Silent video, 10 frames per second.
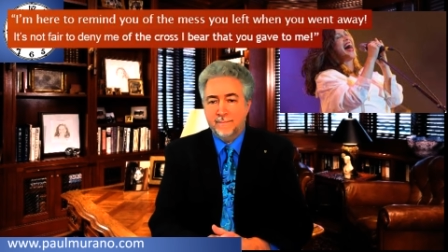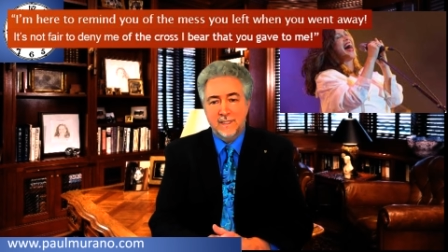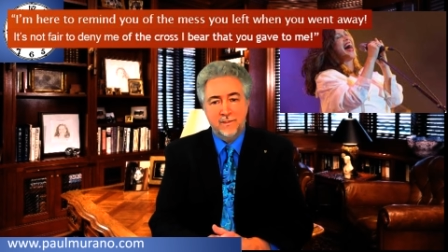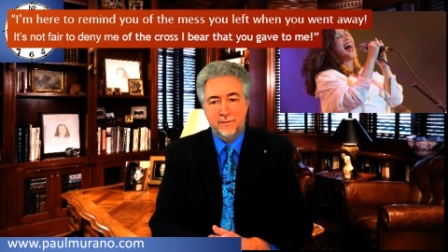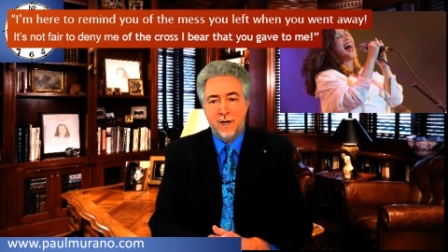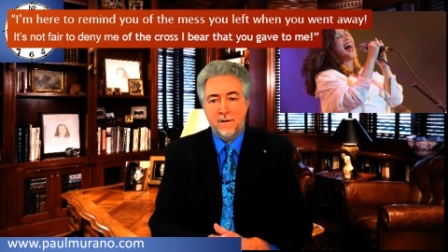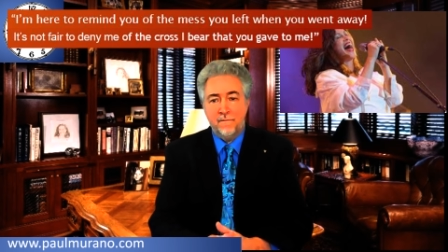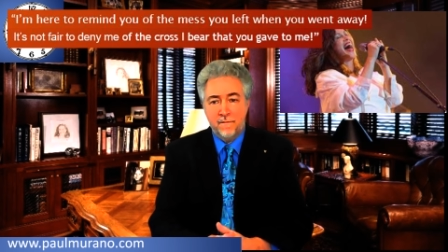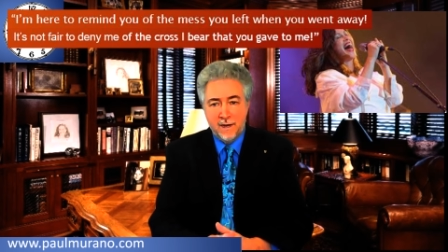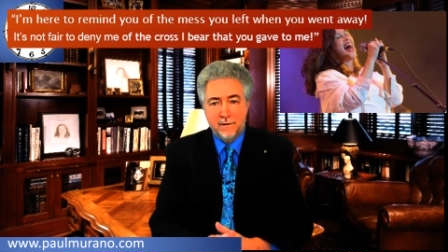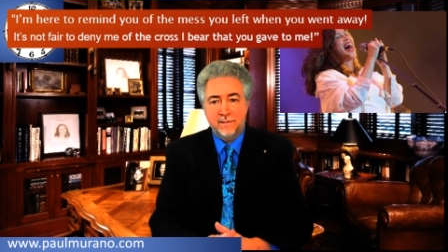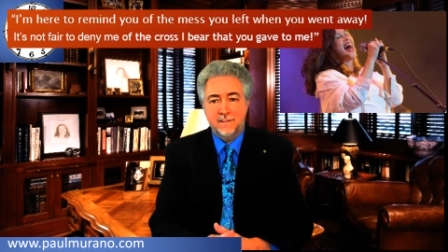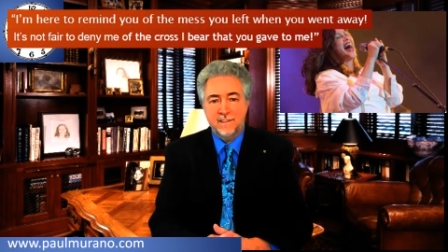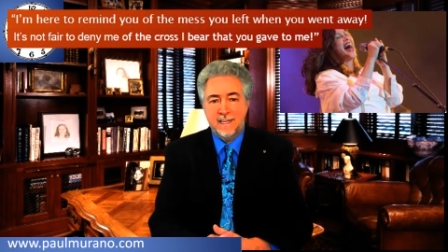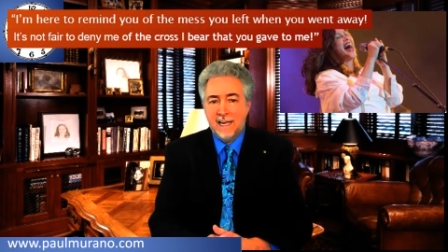It's not fair to
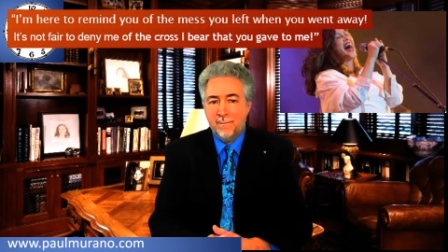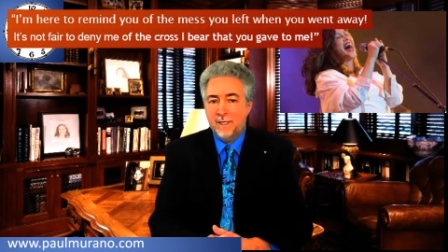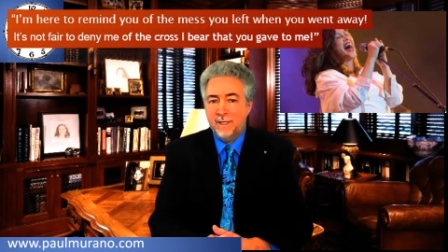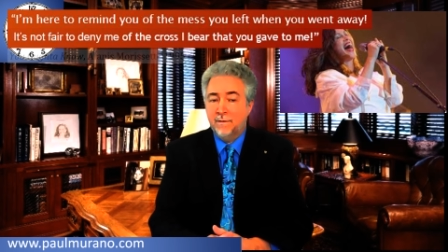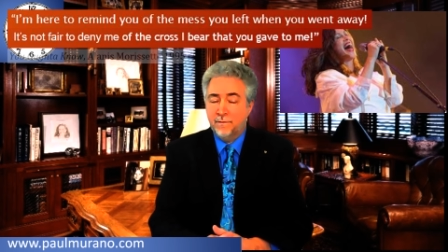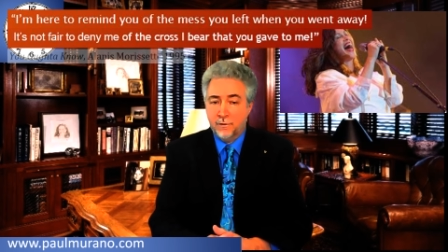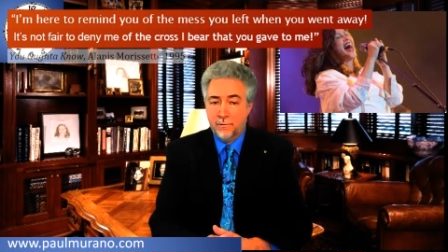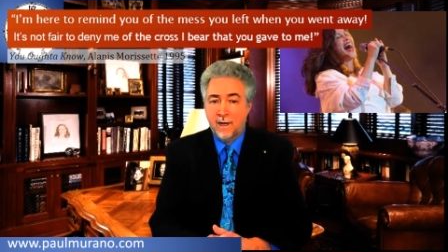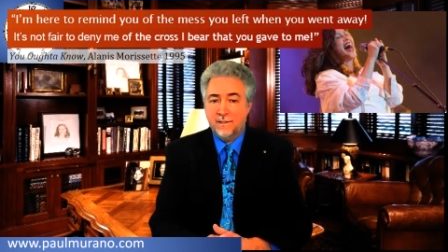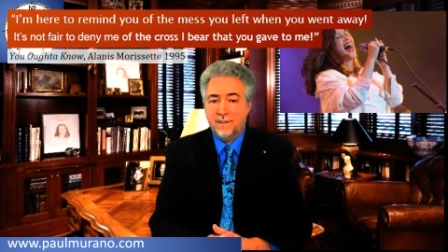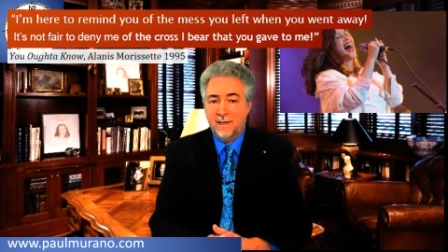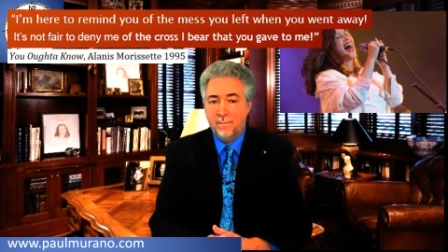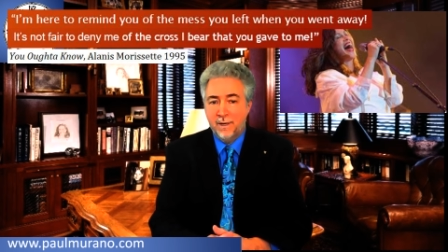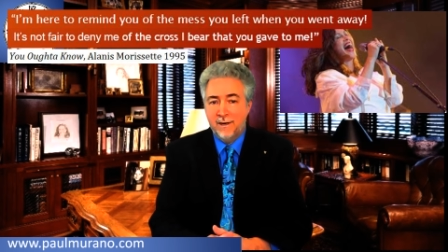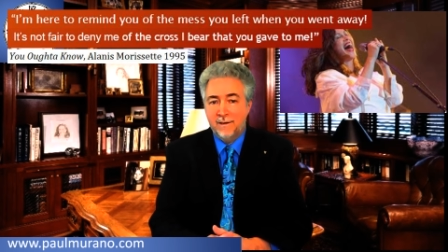deny me of the cross I
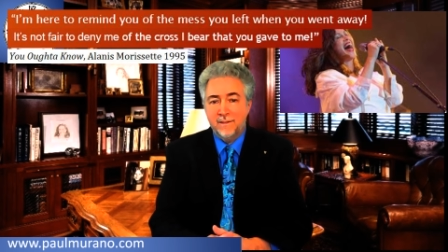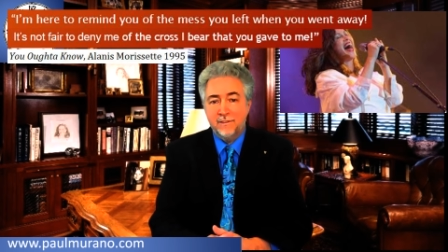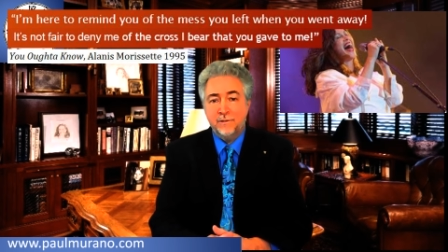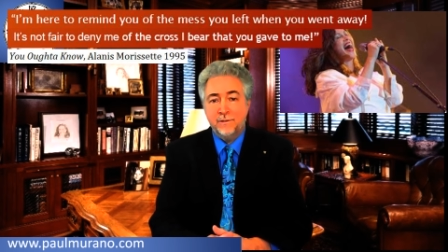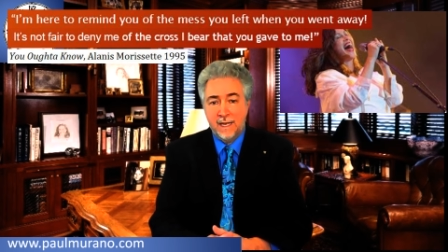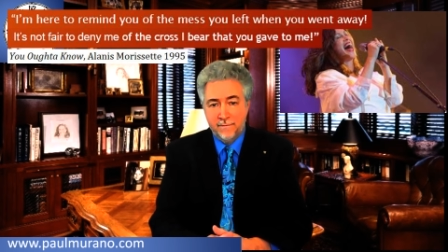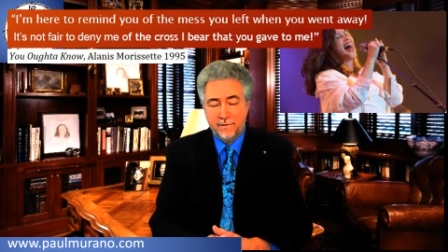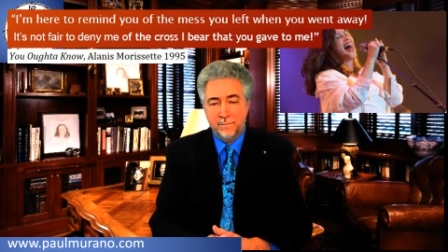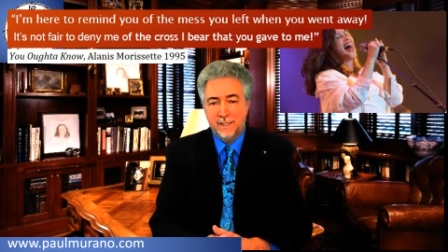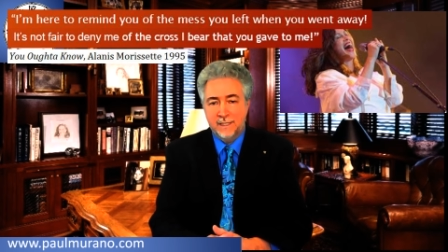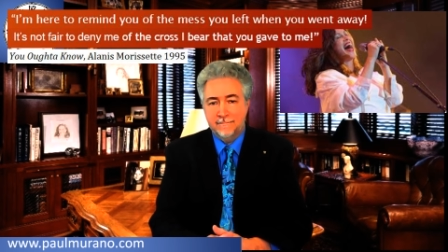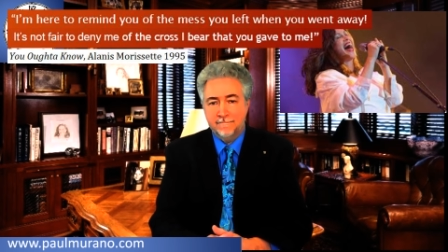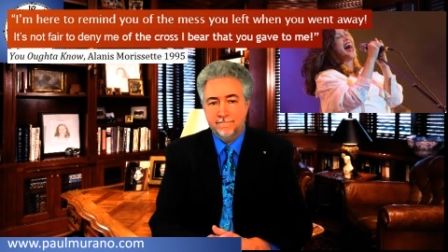bear that you gave to me.